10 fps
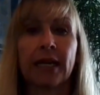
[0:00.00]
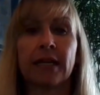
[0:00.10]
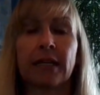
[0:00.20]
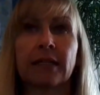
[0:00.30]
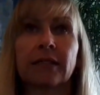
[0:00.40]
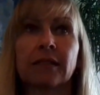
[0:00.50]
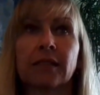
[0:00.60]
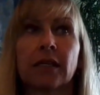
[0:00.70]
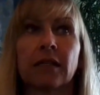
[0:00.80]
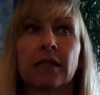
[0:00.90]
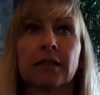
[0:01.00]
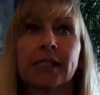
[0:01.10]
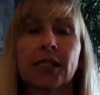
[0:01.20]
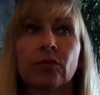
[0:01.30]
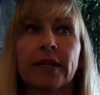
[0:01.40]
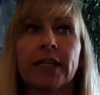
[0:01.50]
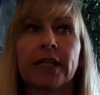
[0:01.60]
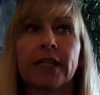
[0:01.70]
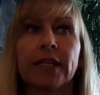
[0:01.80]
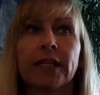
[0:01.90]
and the
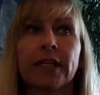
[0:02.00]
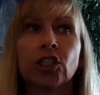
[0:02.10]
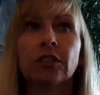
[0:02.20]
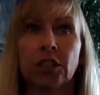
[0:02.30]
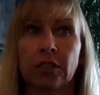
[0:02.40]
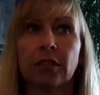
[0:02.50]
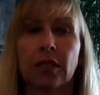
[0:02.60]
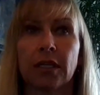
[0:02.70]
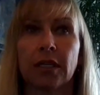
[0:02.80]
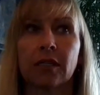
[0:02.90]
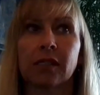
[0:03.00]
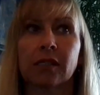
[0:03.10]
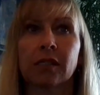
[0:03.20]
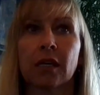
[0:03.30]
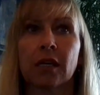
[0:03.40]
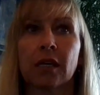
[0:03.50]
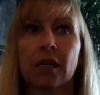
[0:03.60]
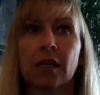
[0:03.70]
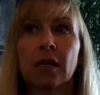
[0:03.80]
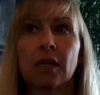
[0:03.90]
situation here
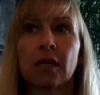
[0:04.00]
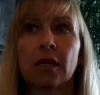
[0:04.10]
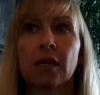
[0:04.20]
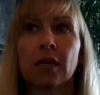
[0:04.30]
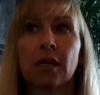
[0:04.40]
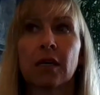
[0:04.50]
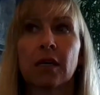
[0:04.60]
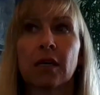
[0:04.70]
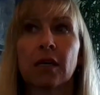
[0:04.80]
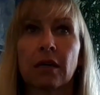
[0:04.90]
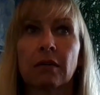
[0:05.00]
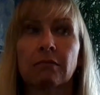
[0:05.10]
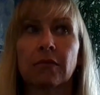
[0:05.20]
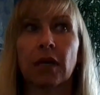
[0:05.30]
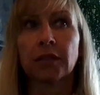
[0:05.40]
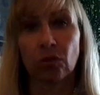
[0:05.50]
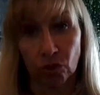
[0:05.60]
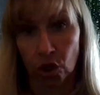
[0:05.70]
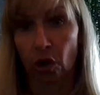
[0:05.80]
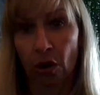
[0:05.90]
is
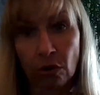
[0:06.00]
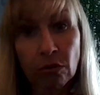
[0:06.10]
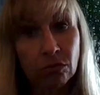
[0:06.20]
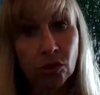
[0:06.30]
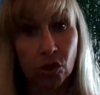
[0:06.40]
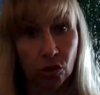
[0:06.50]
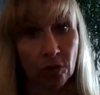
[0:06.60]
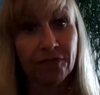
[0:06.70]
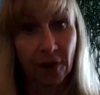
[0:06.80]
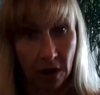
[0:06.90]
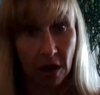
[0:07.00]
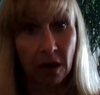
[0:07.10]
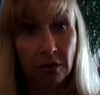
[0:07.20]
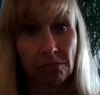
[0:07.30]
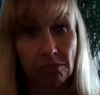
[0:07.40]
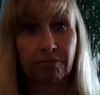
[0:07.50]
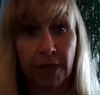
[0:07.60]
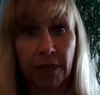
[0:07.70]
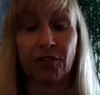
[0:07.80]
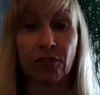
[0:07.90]
under control so far.
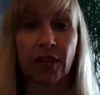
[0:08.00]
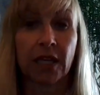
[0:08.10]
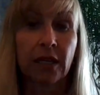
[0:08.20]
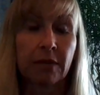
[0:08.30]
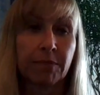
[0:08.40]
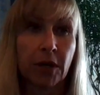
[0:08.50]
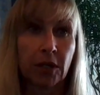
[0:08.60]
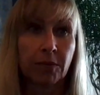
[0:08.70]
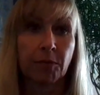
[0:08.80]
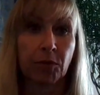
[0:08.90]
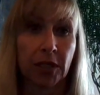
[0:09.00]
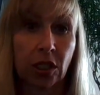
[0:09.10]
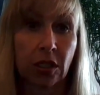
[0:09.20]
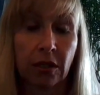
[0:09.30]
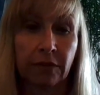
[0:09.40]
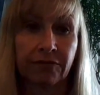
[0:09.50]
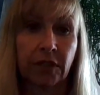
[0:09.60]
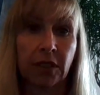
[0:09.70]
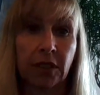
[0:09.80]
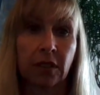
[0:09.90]
If you think about a population
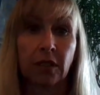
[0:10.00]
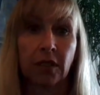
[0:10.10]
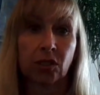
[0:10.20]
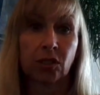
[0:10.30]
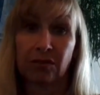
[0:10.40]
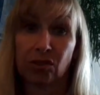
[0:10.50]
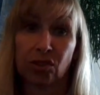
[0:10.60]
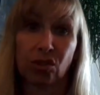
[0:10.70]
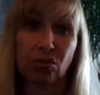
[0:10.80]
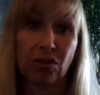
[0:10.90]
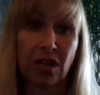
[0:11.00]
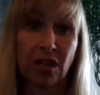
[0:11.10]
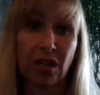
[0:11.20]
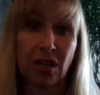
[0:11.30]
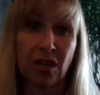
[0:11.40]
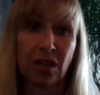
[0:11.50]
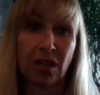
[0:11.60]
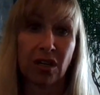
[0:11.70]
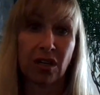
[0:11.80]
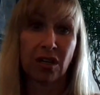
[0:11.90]
of
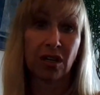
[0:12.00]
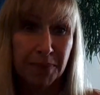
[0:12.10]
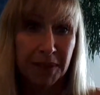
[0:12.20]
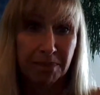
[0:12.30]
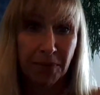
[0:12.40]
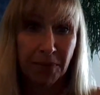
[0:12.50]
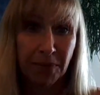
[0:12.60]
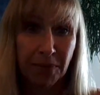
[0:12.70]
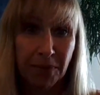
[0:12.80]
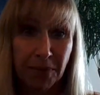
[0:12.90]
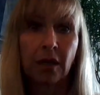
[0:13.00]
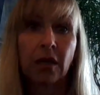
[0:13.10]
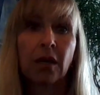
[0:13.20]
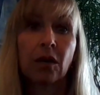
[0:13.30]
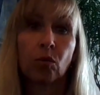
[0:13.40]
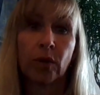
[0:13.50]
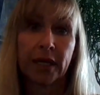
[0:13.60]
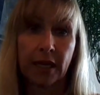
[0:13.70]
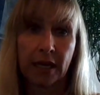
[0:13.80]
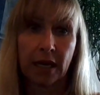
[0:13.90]
210 million people,
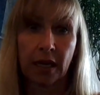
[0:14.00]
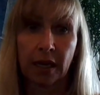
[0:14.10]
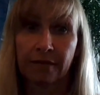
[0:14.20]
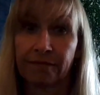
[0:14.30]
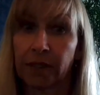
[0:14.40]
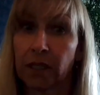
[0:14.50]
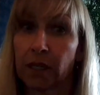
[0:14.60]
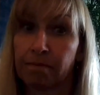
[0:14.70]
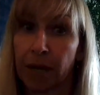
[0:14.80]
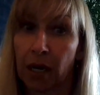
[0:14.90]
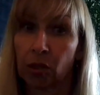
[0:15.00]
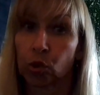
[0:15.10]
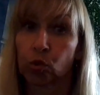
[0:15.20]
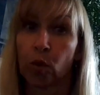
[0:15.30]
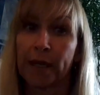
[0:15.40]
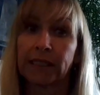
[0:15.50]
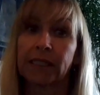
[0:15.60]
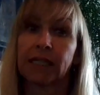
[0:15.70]
we have about